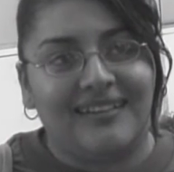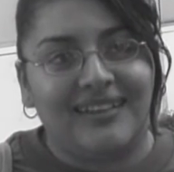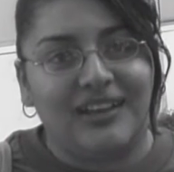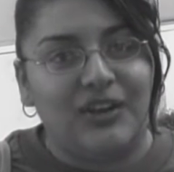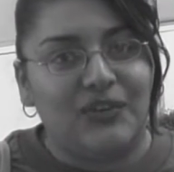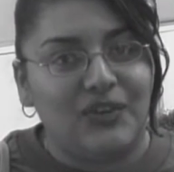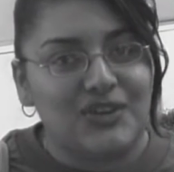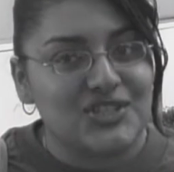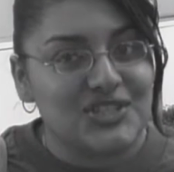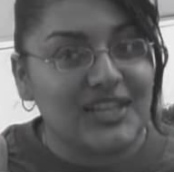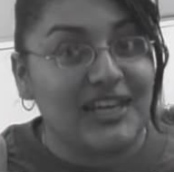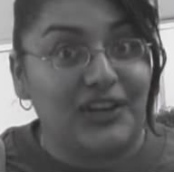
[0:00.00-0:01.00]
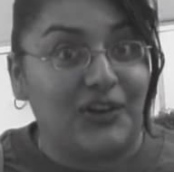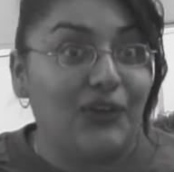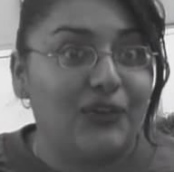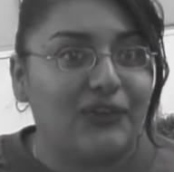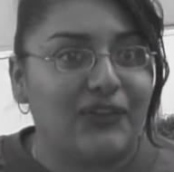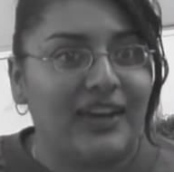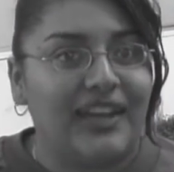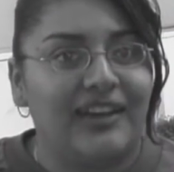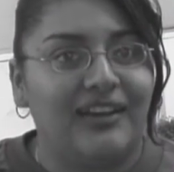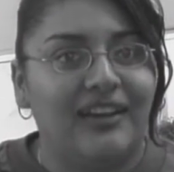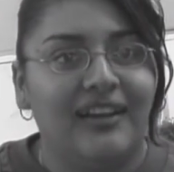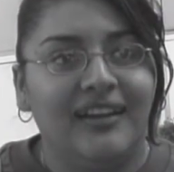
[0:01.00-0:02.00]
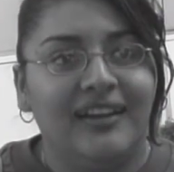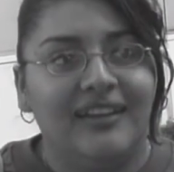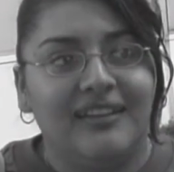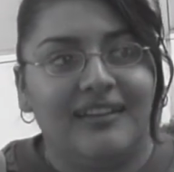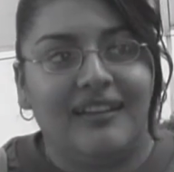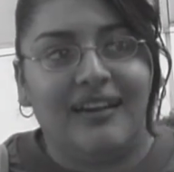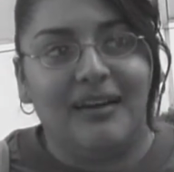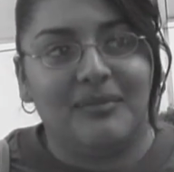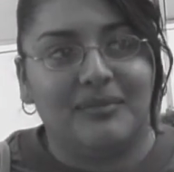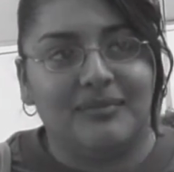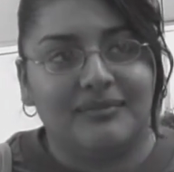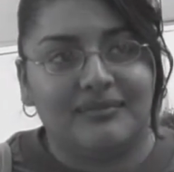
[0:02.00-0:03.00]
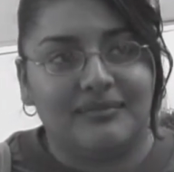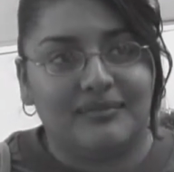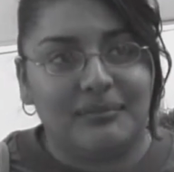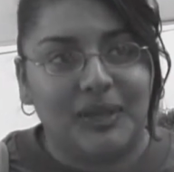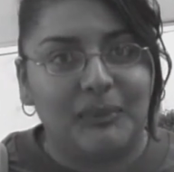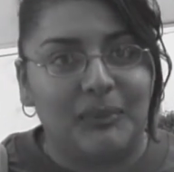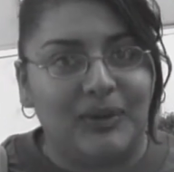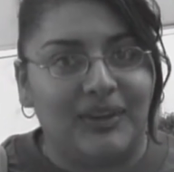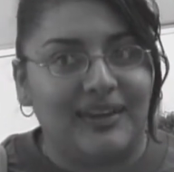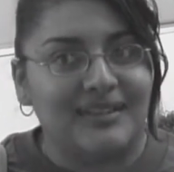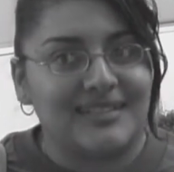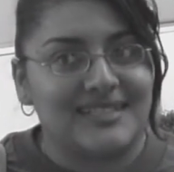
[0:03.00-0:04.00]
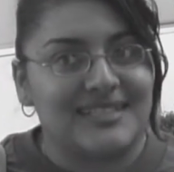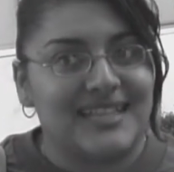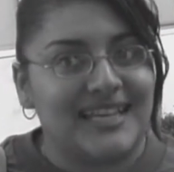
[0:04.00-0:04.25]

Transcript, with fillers: You know, if you're just gonna go free people, then just say